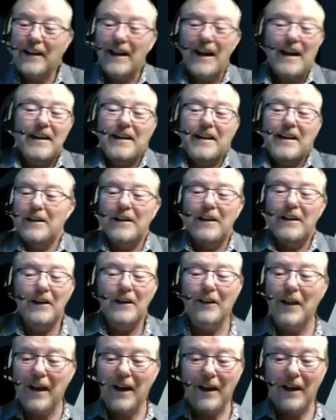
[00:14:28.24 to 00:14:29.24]
get it a
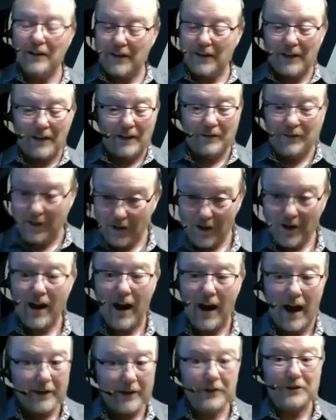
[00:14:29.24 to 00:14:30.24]
lot. And I
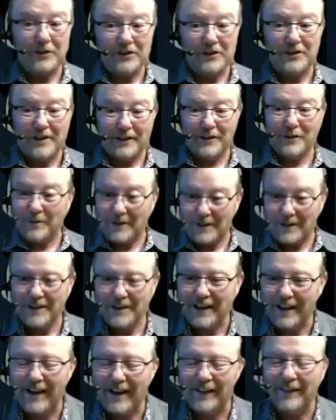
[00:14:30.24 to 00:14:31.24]
use assessments,
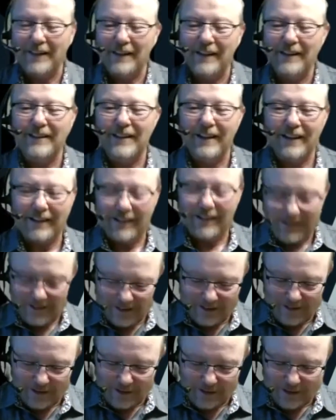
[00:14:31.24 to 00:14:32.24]
and I think that
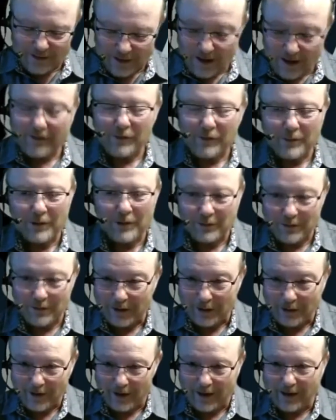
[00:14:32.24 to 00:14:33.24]
a lot of them are really
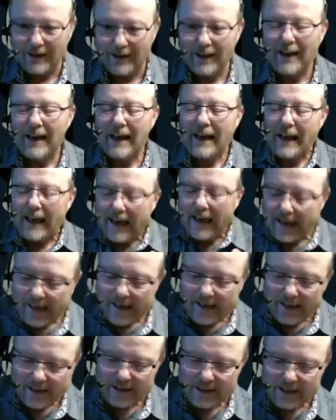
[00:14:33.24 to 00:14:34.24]
great.
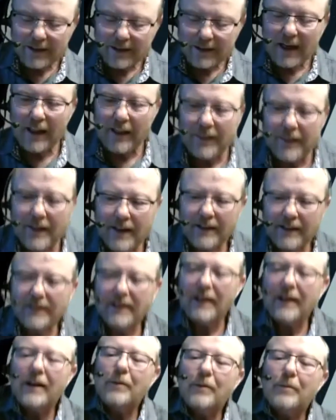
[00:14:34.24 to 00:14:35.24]
And I think
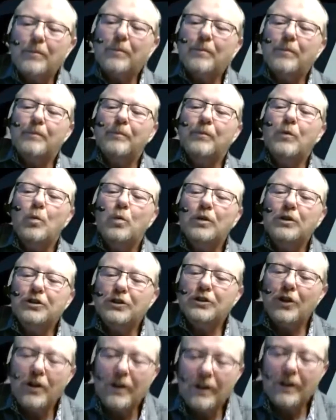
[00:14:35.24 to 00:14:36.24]
that we're
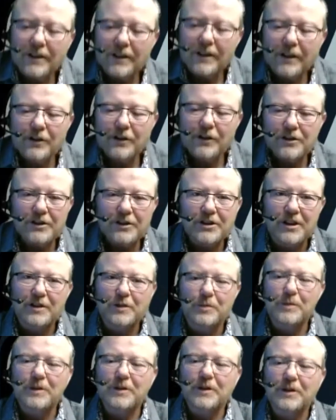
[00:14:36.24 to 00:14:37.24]
starting to use
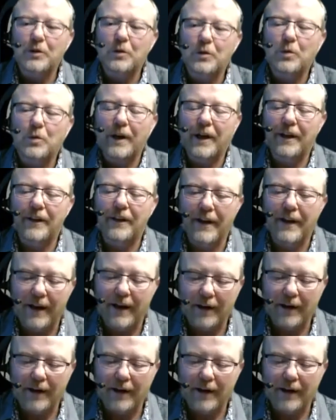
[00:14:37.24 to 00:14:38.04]
assessments in a way that